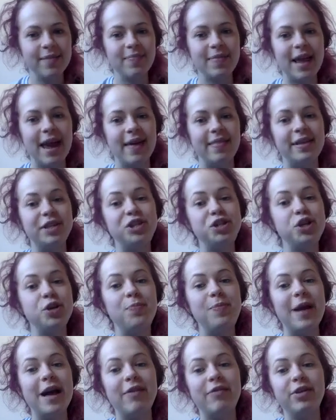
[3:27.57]
and they should
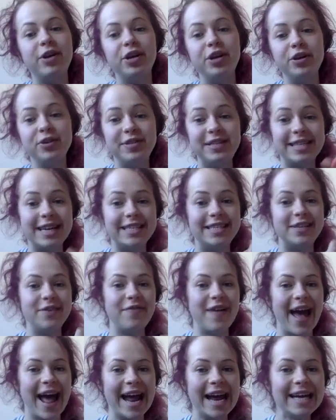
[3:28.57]
be able to do sets of
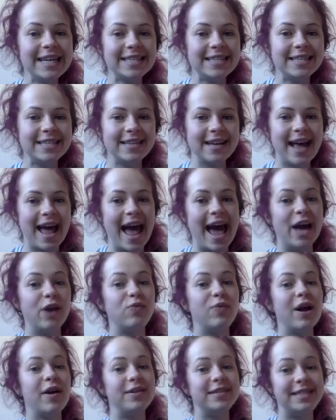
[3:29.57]
8 at
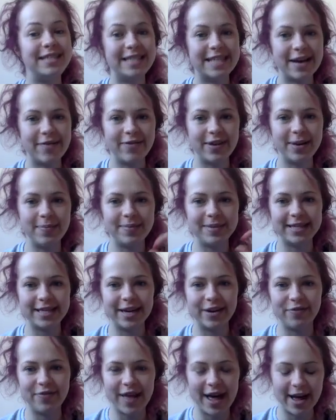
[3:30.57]
around 70%
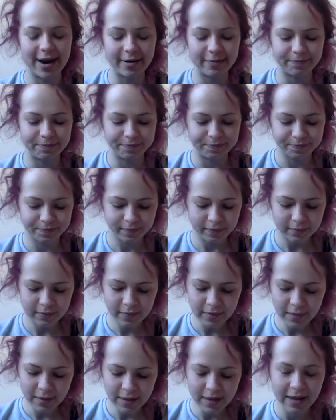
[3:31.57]
of that,
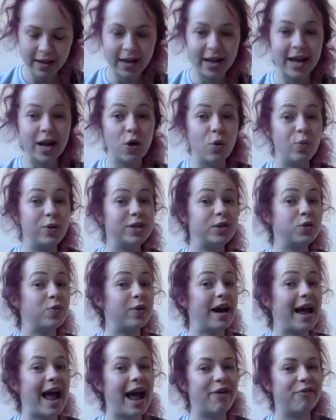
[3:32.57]
which is what
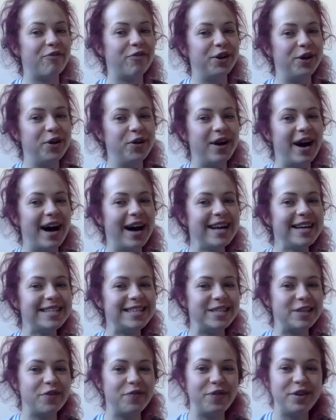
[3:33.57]
I have for you guys.
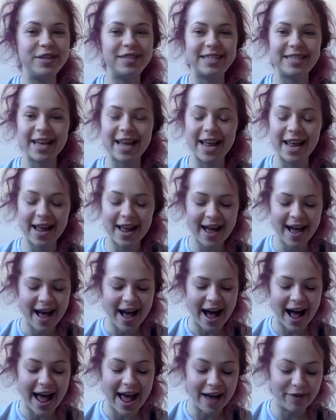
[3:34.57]
So if you see,
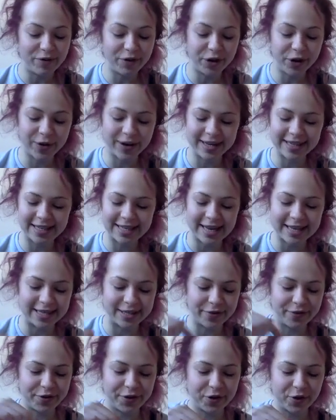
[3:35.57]
I have you doing sets
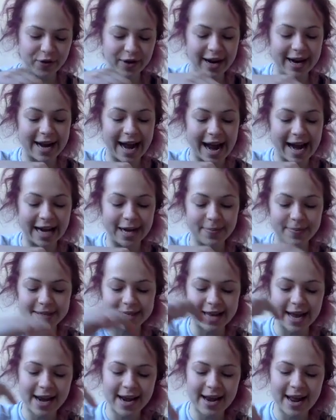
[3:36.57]
of 3 at 80%,
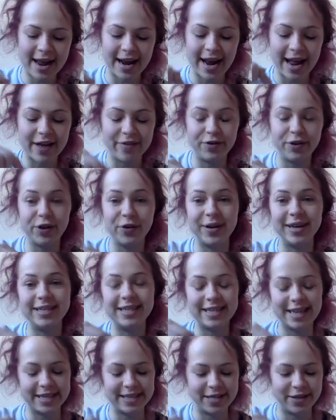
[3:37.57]
and I have you doing
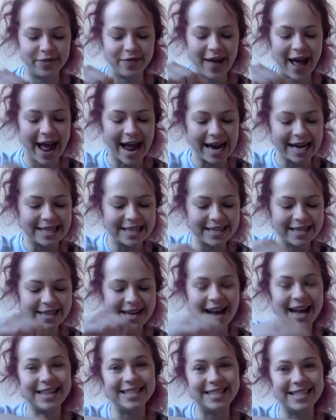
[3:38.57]
sets of 8
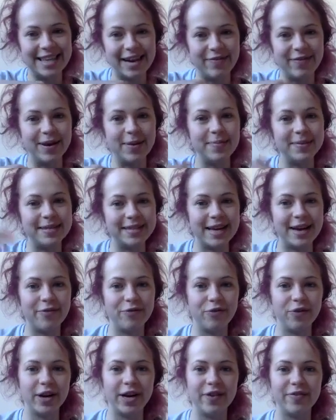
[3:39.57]
at 70%
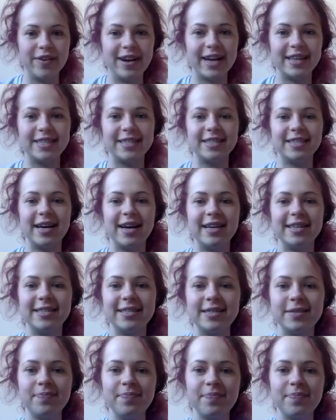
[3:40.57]
for a given exercise.